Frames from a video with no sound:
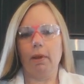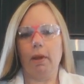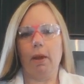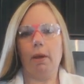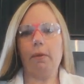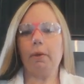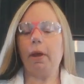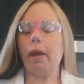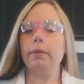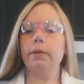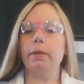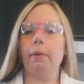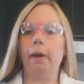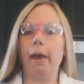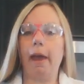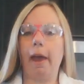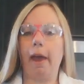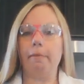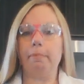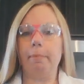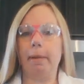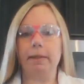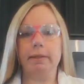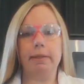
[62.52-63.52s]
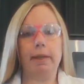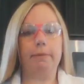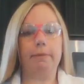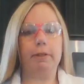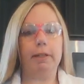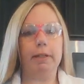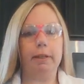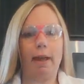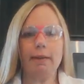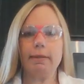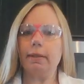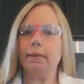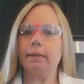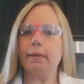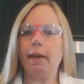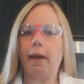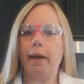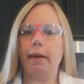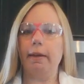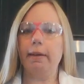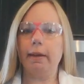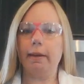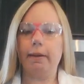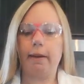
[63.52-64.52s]
Okay, so I have my safety glasses
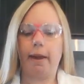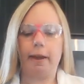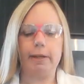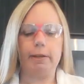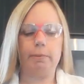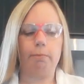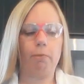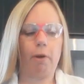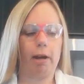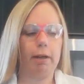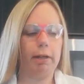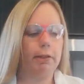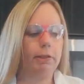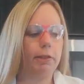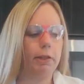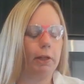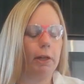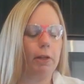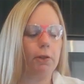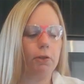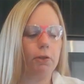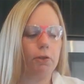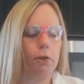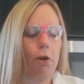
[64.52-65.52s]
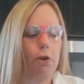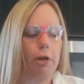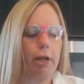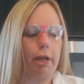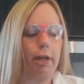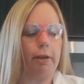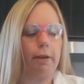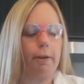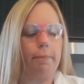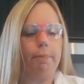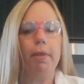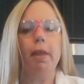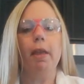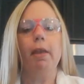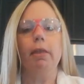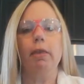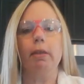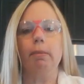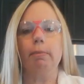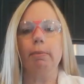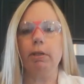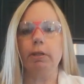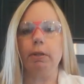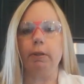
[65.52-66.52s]
on and I am ready to get started.
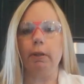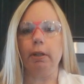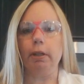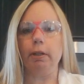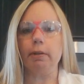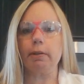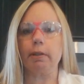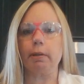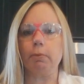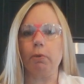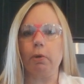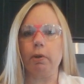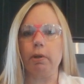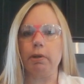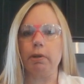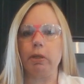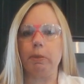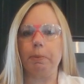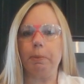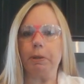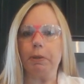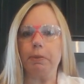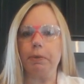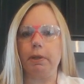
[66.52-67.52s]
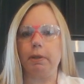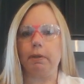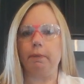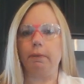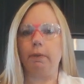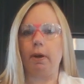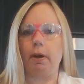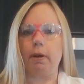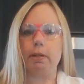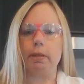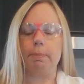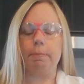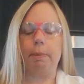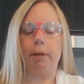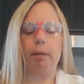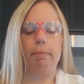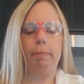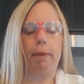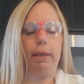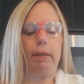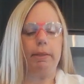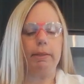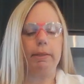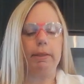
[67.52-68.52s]
The materials I'm going to be using for our
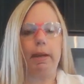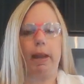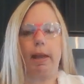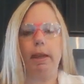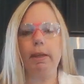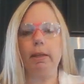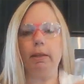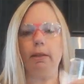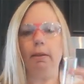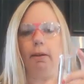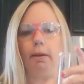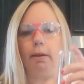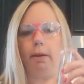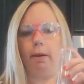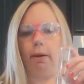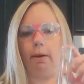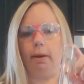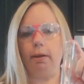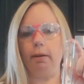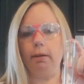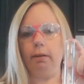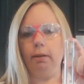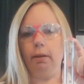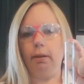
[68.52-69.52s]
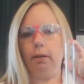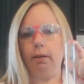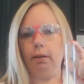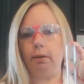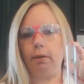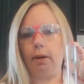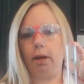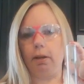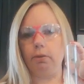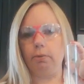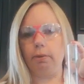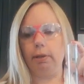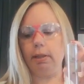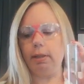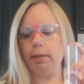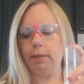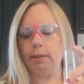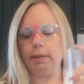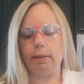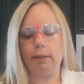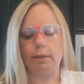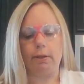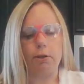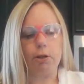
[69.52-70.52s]
experiment today are
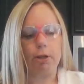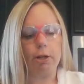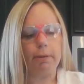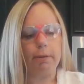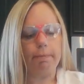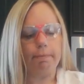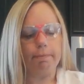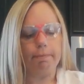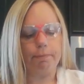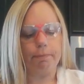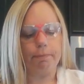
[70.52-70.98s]
graduated cylinder,